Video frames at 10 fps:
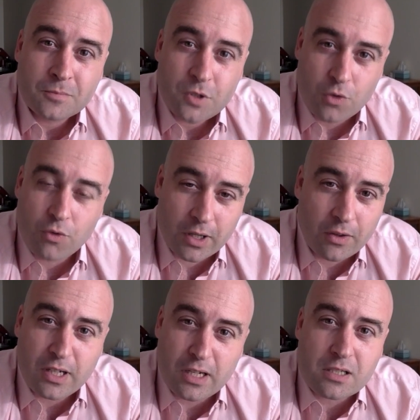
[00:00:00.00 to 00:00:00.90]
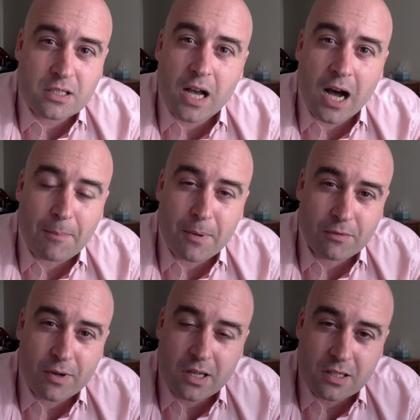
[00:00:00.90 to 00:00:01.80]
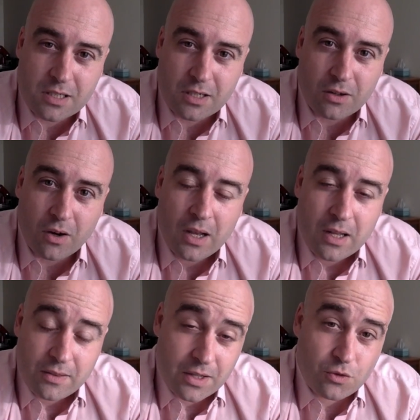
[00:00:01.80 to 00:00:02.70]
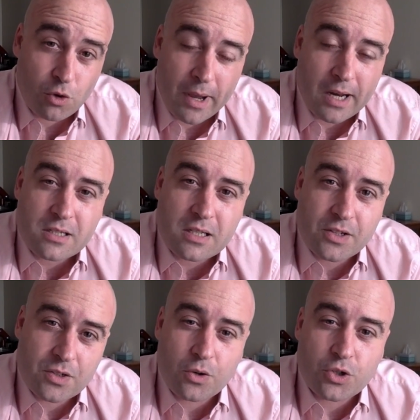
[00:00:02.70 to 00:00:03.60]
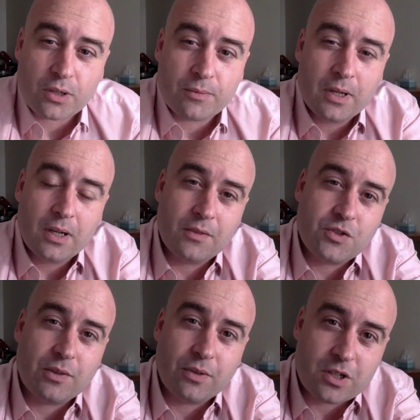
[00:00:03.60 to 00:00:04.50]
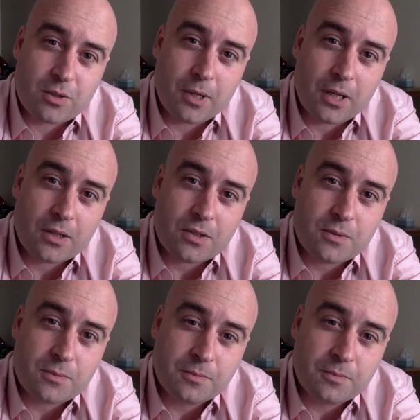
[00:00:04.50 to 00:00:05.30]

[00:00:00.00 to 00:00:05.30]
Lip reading: you really need to stop and reconsider this romanticized notion of civil disobedience.